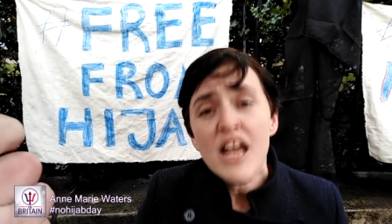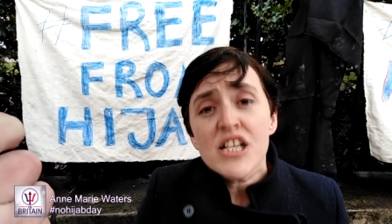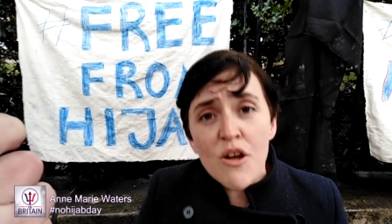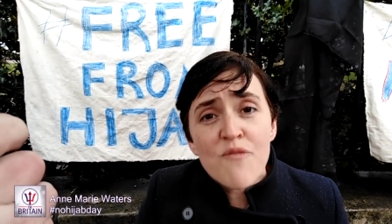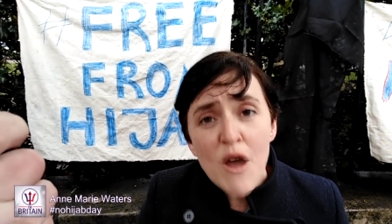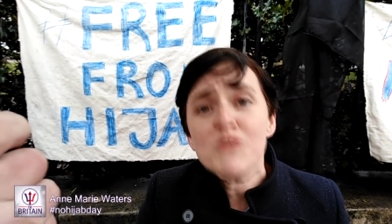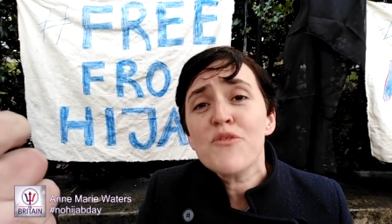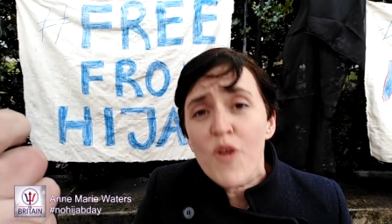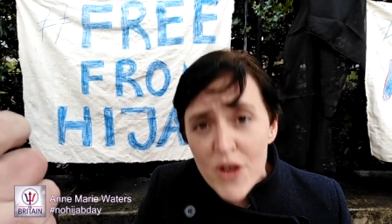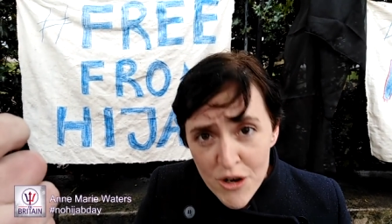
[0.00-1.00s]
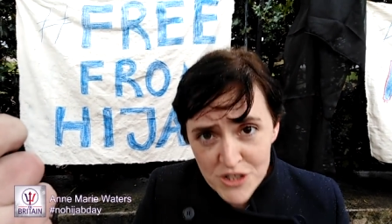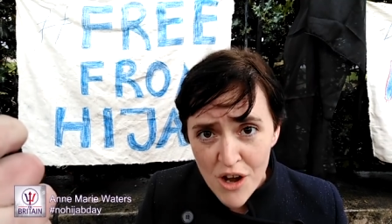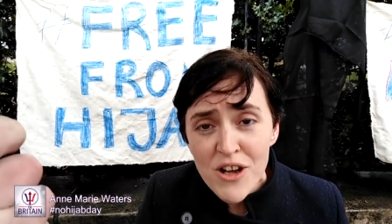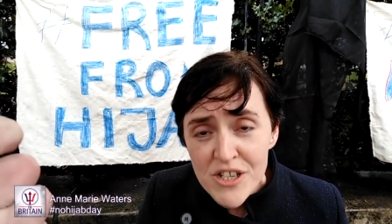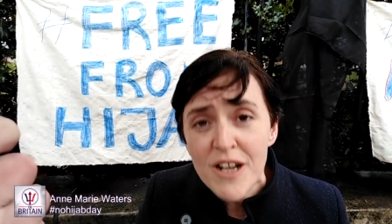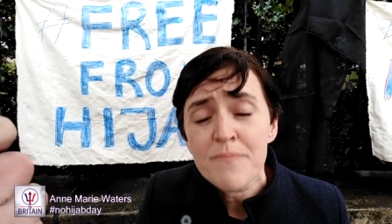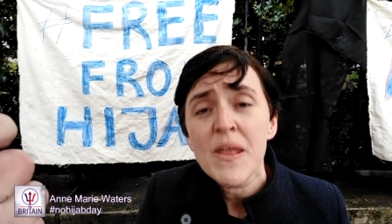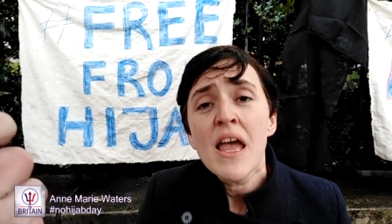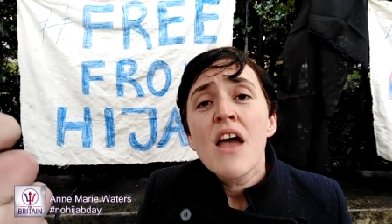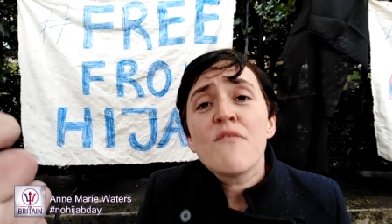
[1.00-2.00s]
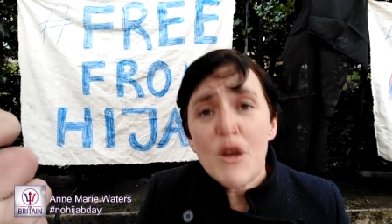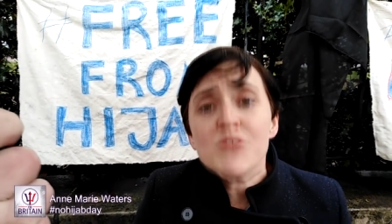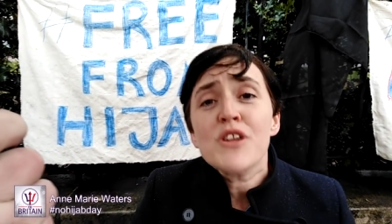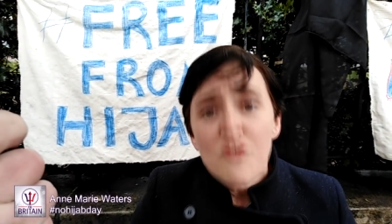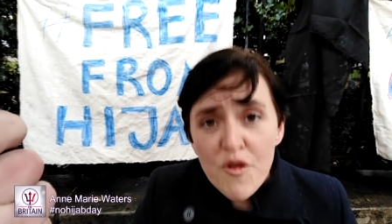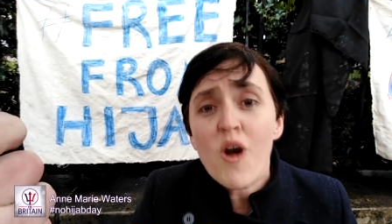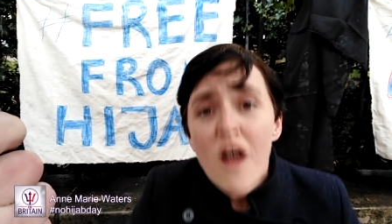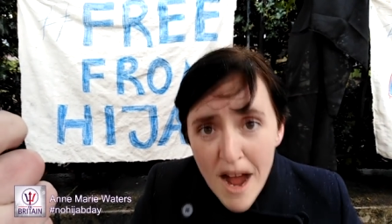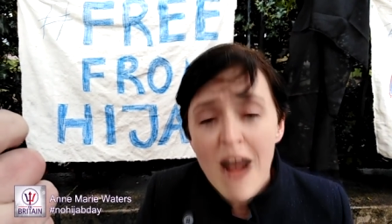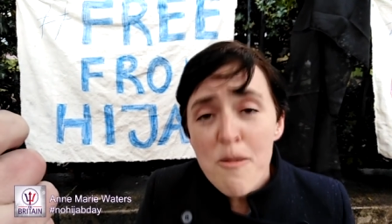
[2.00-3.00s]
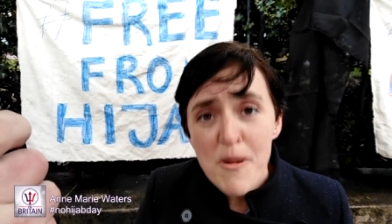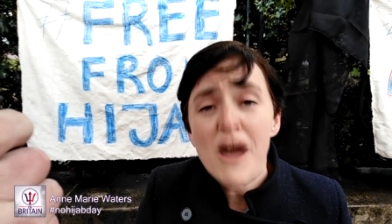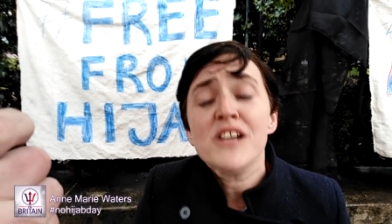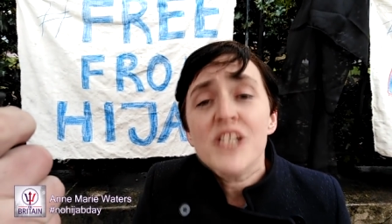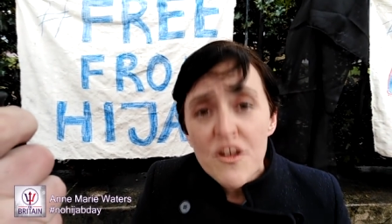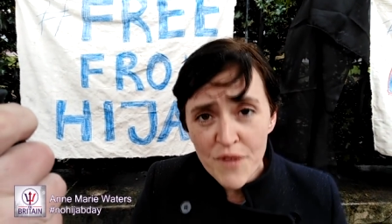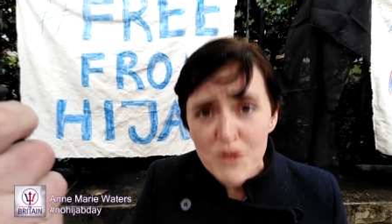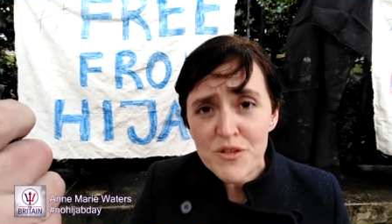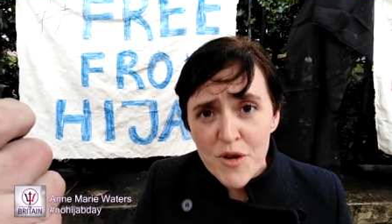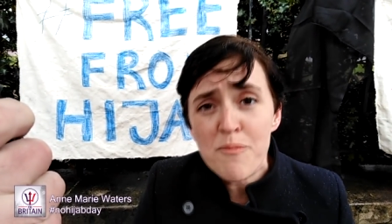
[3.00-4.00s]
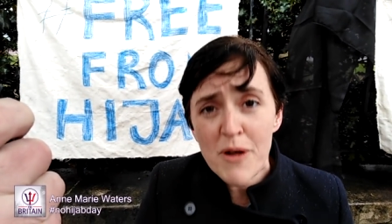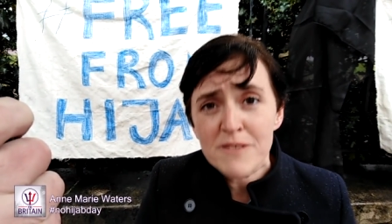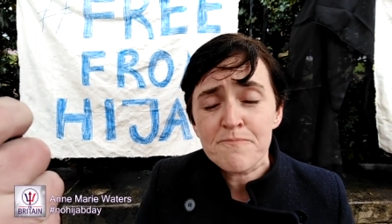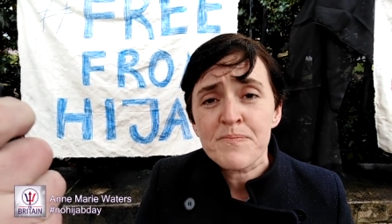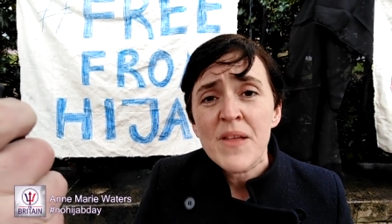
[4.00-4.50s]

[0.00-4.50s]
So vote for your daughter, vote for our party, vote for Britain.